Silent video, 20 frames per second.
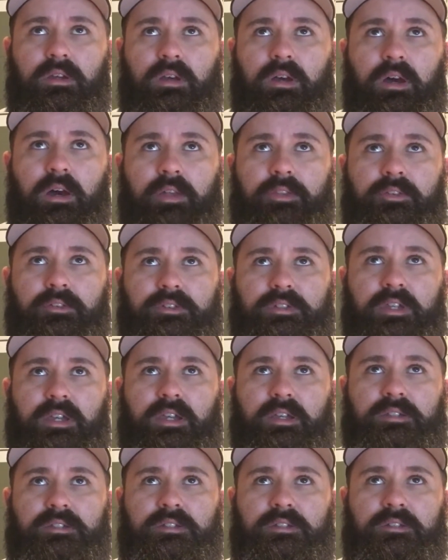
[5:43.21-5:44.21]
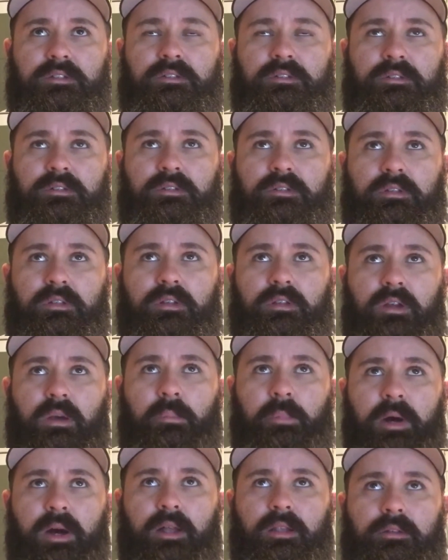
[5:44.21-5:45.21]
Arthur Saxon,
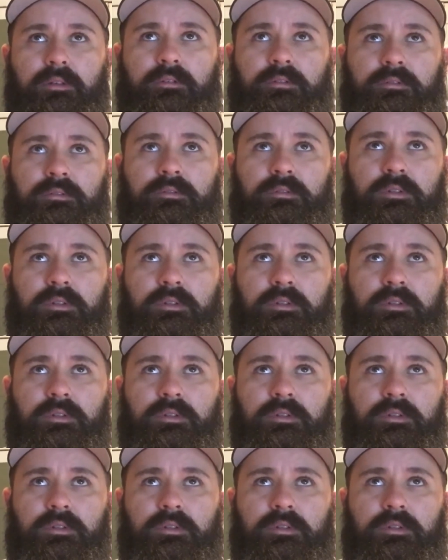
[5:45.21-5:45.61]
Apollo.